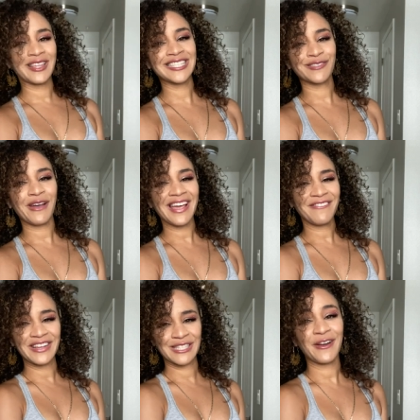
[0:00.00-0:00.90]
this way
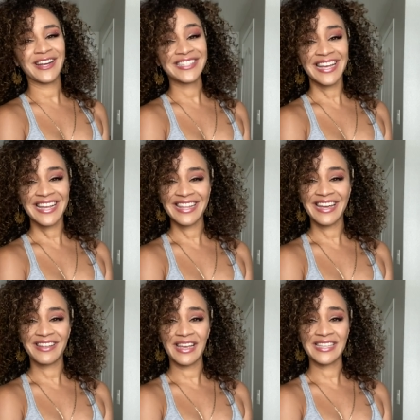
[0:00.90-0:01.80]
for as far as I could
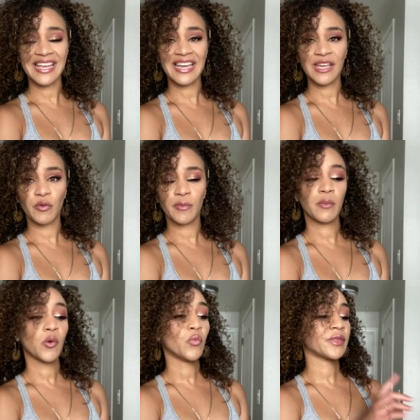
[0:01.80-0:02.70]
as I could
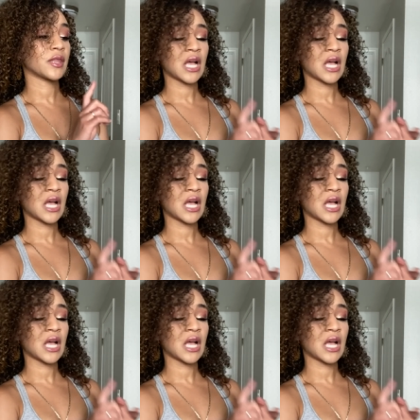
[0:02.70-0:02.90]
remember with the